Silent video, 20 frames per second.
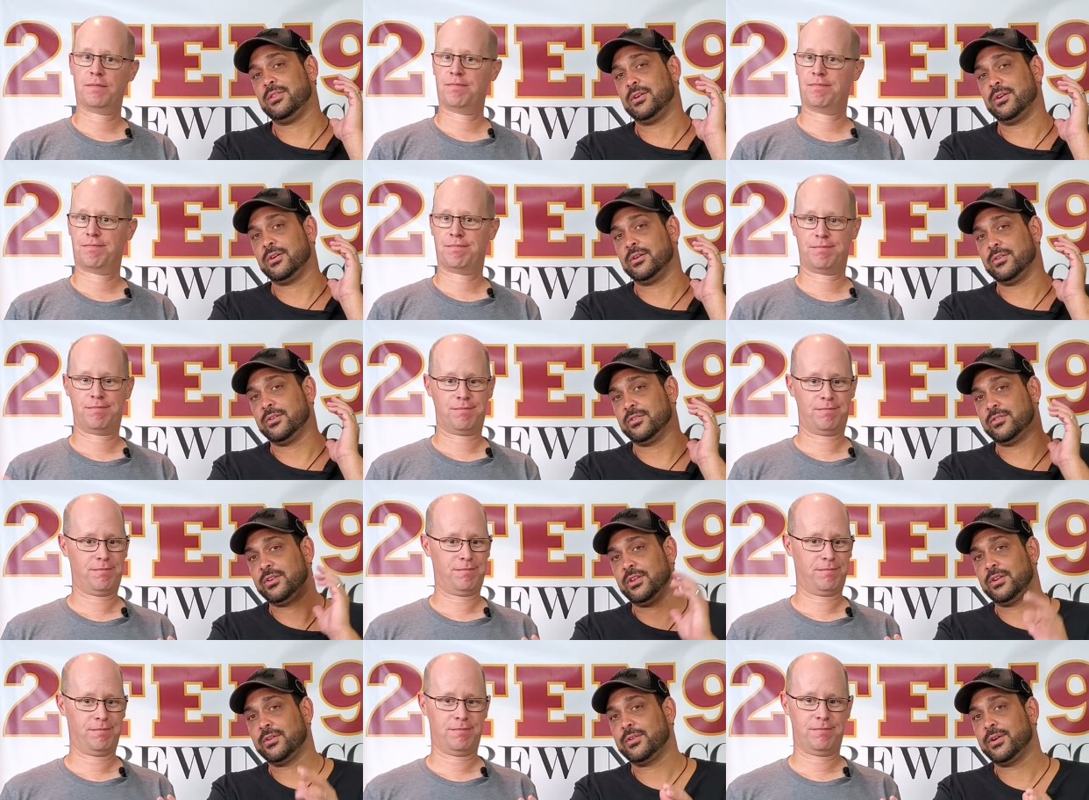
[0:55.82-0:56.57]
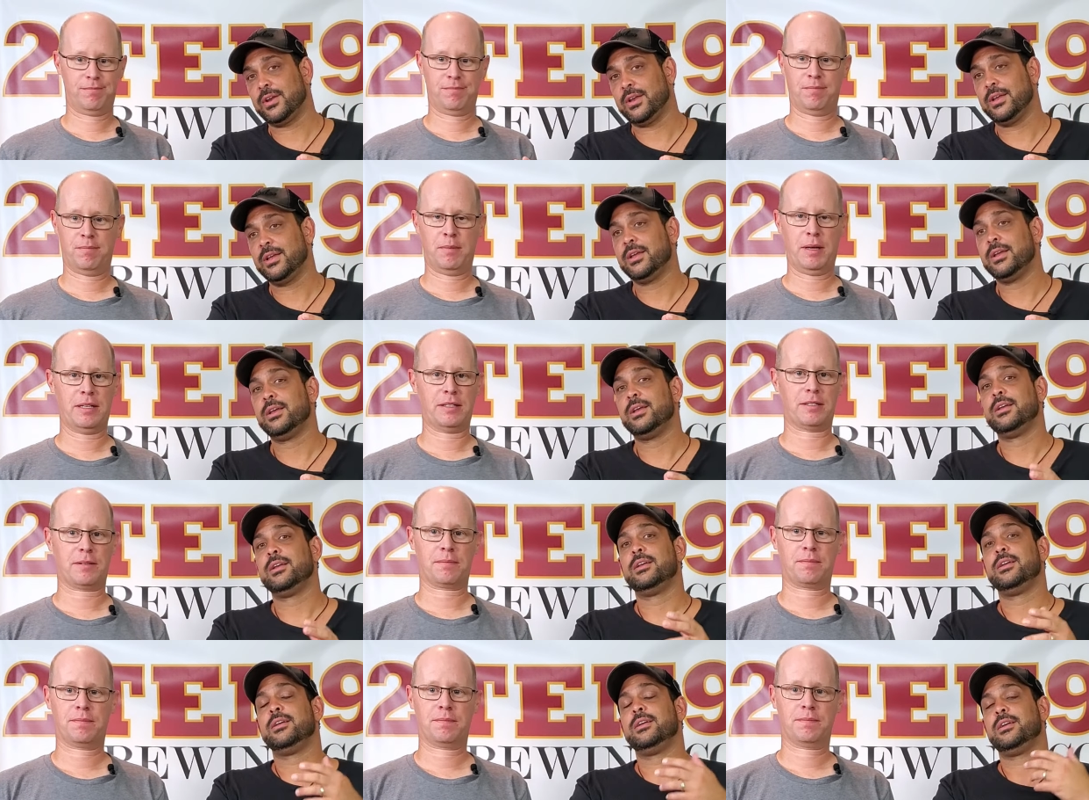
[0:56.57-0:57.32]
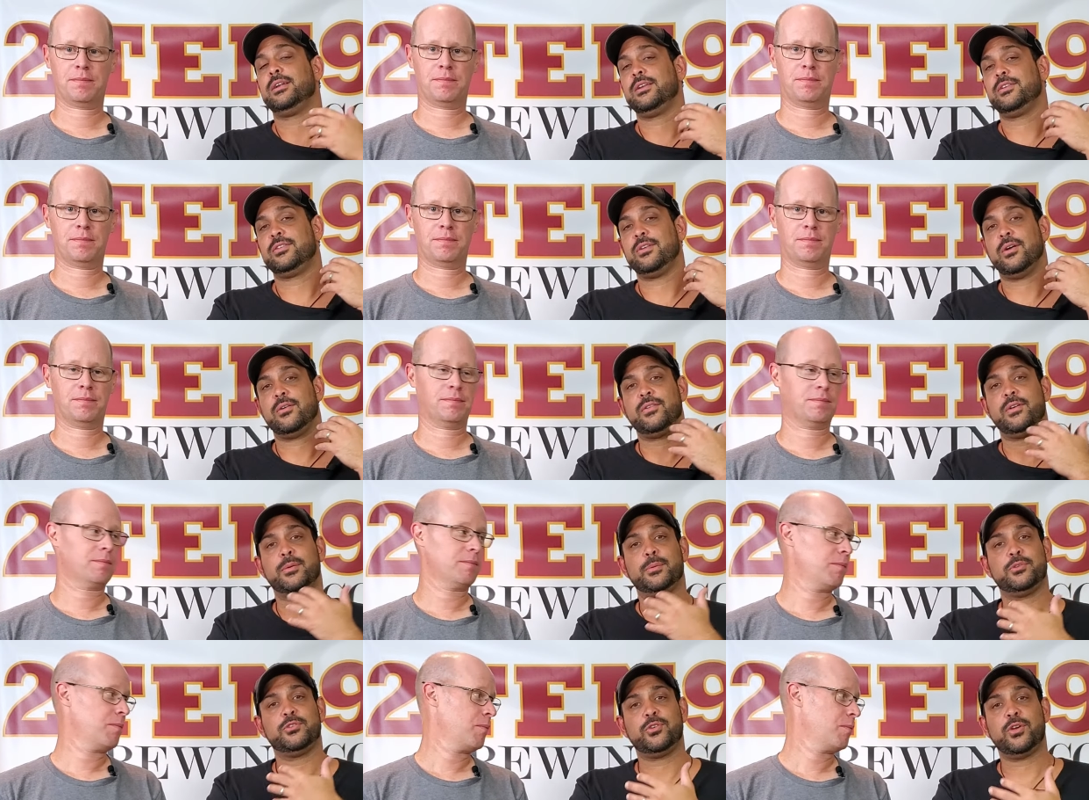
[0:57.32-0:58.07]
Speaker 1: their distillery. Amazing. Is now
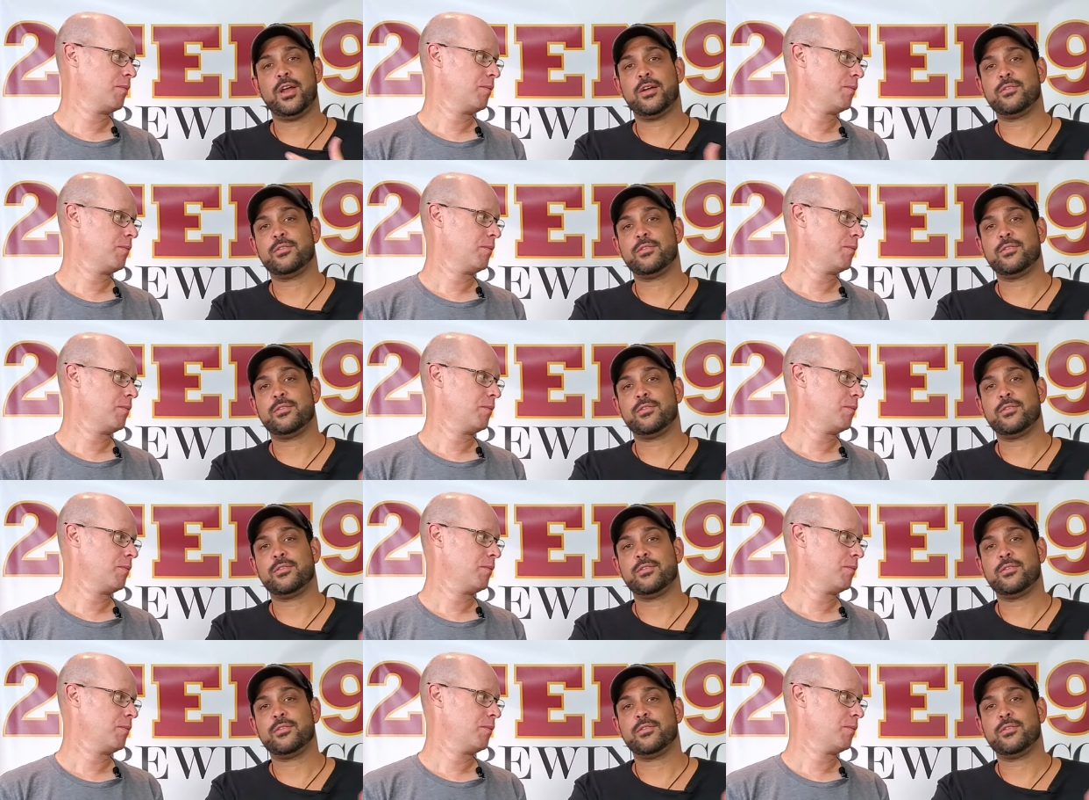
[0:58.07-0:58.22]
available to